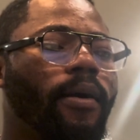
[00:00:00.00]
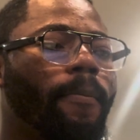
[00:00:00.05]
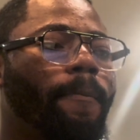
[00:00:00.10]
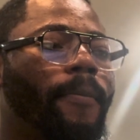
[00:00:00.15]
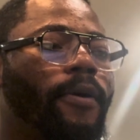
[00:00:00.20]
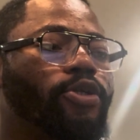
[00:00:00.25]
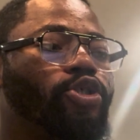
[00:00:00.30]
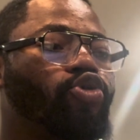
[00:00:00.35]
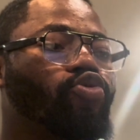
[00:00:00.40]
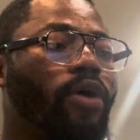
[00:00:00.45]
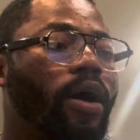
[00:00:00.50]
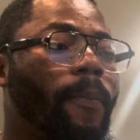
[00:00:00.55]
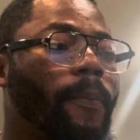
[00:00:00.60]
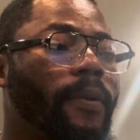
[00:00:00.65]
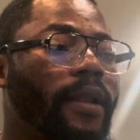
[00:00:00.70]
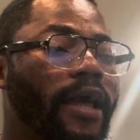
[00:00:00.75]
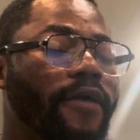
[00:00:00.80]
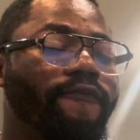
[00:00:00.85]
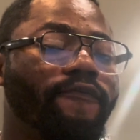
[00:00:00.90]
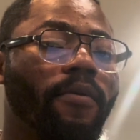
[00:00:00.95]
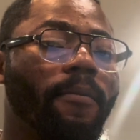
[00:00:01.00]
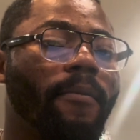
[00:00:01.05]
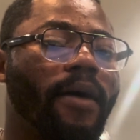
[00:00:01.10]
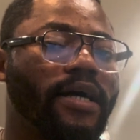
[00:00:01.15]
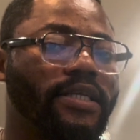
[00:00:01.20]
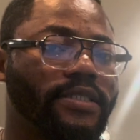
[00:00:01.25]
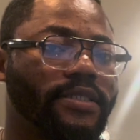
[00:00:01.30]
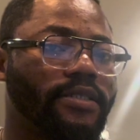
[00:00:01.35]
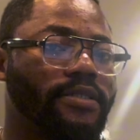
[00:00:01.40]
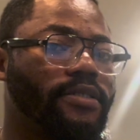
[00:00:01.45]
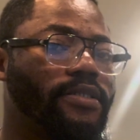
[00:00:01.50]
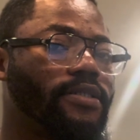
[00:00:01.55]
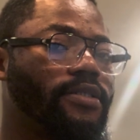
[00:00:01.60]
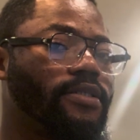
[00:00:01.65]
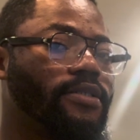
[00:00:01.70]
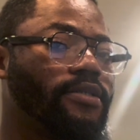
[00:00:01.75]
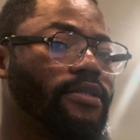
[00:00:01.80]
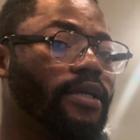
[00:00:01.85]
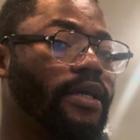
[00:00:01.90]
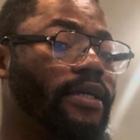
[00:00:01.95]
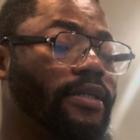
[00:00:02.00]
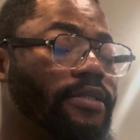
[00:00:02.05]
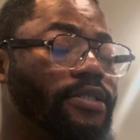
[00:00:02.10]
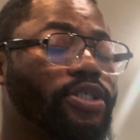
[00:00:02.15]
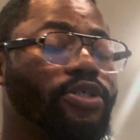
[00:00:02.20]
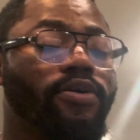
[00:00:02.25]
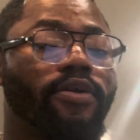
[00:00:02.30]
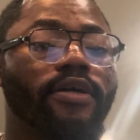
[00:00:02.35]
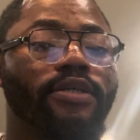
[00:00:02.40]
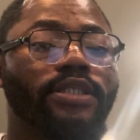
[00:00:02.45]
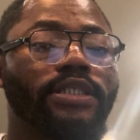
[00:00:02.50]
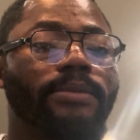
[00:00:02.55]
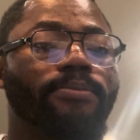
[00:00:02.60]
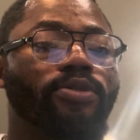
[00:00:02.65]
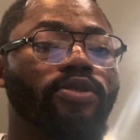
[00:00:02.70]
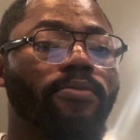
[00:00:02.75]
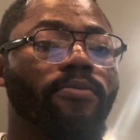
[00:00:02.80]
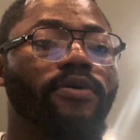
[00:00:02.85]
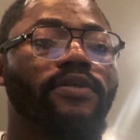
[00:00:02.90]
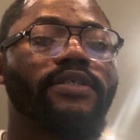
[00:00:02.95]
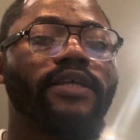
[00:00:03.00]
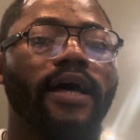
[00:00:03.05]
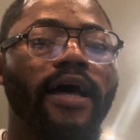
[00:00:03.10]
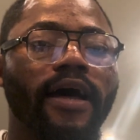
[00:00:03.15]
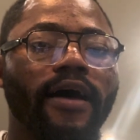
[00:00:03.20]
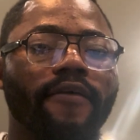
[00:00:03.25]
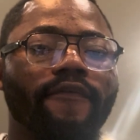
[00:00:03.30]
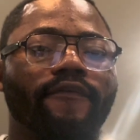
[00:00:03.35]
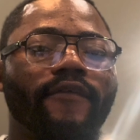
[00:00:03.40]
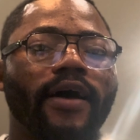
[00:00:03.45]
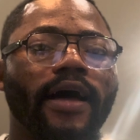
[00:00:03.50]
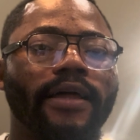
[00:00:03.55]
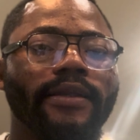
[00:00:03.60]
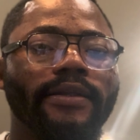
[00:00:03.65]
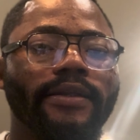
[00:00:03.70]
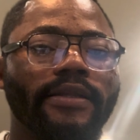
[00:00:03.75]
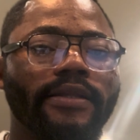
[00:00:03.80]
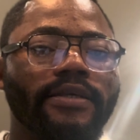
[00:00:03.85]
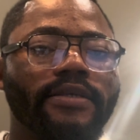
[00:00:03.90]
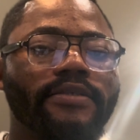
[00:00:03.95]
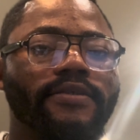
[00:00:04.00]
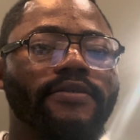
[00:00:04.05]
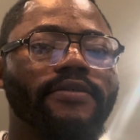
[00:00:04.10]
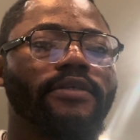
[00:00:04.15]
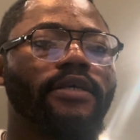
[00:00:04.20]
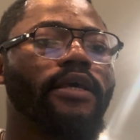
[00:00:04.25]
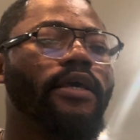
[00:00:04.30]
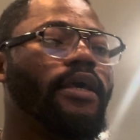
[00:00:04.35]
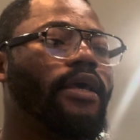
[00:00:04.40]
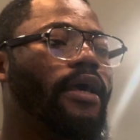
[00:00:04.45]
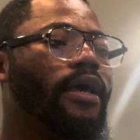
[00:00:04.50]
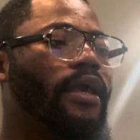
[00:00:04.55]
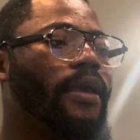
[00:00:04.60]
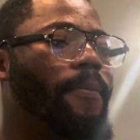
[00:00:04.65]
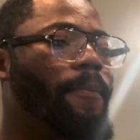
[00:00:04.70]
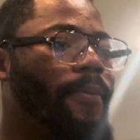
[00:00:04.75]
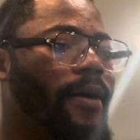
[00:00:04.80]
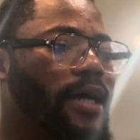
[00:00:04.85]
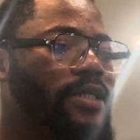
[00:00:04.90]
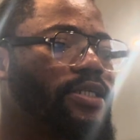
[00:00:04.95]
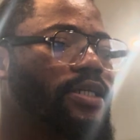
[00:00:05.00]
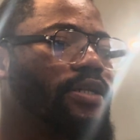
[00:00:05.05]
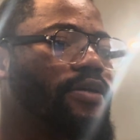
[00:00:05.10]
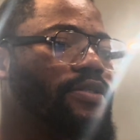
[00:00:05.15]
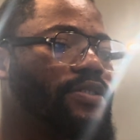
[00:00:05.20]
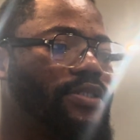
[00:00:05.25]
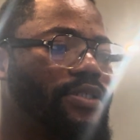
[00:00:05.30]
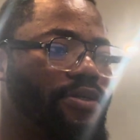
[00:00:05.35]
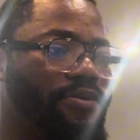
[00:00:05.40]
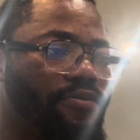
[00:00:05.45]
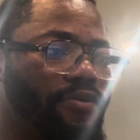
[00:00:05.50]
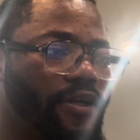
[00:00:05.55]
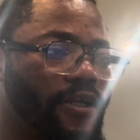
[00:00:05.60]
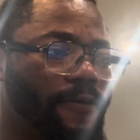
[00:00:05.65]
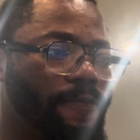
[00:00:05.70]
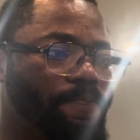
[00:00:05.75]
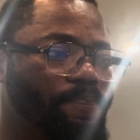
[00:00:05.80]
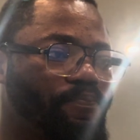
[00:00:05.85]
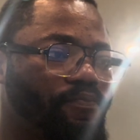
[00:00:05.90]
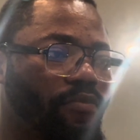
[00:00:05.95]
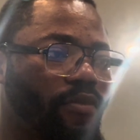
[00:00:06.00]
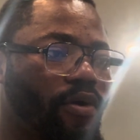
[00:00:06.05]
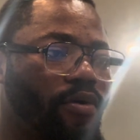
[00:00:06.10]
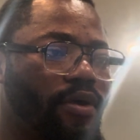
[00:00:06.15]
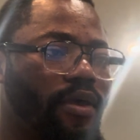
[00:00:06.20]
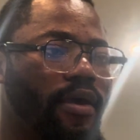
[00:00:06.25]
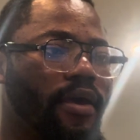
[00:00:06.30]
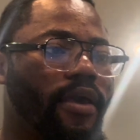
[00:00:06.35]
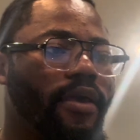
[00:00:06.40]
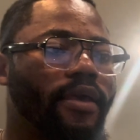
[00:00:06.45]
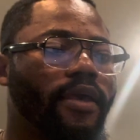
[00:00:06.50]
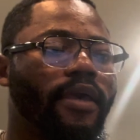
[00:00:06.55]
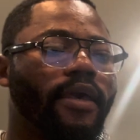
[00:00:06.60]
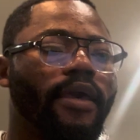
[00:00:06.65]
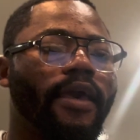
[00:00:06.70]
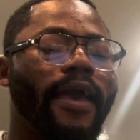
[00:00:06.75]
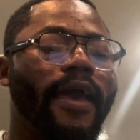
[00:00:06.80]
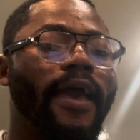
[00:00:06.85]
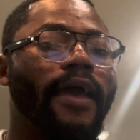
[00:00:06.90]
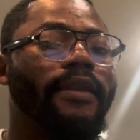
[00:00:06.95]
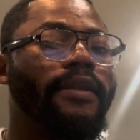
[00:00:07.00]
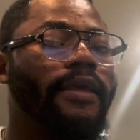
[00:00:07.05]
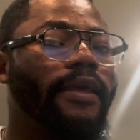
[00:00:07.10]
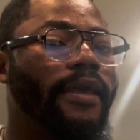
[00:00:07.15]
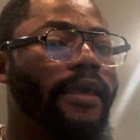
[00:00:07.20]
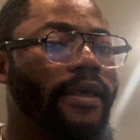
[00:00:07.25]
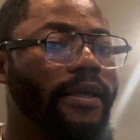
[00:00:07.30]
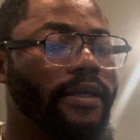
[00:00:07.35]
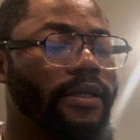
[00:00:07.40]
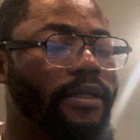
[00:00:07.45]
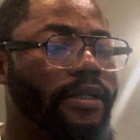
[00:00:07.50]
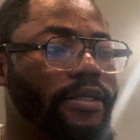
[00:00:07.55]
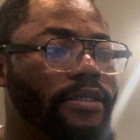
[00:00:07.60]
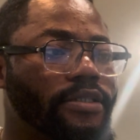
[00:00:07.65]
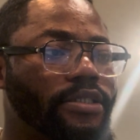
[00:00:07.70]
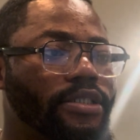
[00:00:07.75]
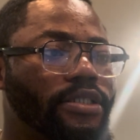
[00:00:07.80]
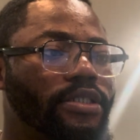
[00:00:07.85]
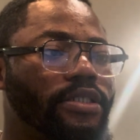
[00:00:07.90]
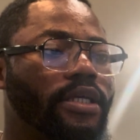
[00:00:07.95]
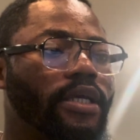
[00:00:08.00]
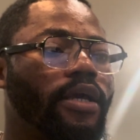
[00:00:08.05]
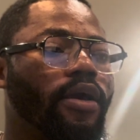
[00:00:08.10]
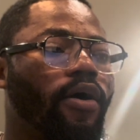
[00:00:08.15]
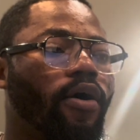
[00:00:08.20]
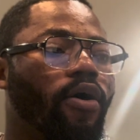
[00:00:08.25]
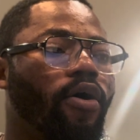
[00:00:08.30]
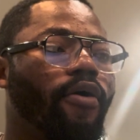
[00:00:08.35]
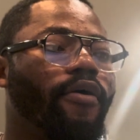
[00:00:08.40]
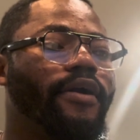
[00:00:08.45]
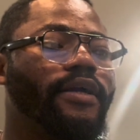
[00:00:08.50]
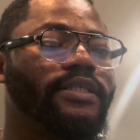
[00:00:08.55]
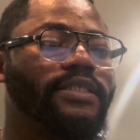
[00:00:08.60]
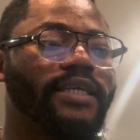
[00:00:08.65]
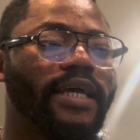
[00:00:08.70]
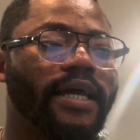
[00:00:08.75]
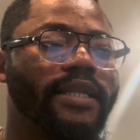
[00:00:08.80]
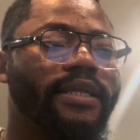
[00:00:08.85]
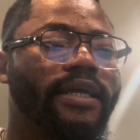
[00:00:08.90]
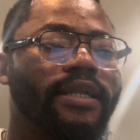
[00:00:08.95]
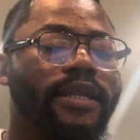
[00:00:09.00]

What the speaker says: But to apply for masters in this scholarship, you must have at least a bachelor's degree, okay? And English or Italian